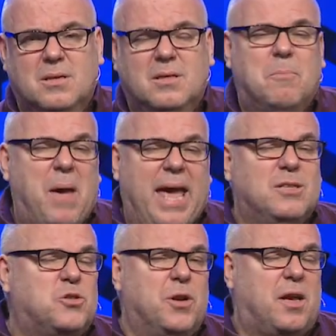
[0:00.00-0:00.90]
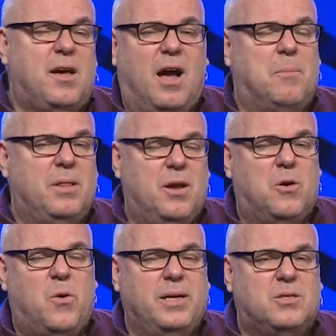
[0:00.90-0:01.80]
The band's going to come and they're
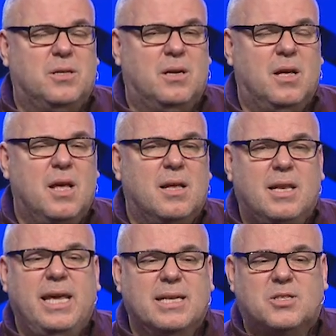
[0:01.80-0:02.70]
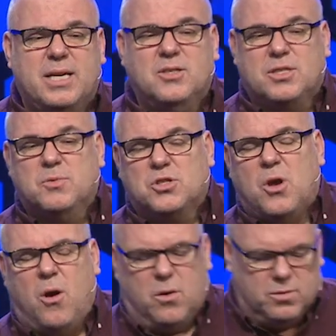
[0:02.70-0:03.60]
going to lead us in some
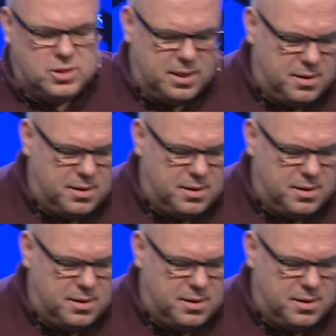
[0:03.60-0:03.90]
songs,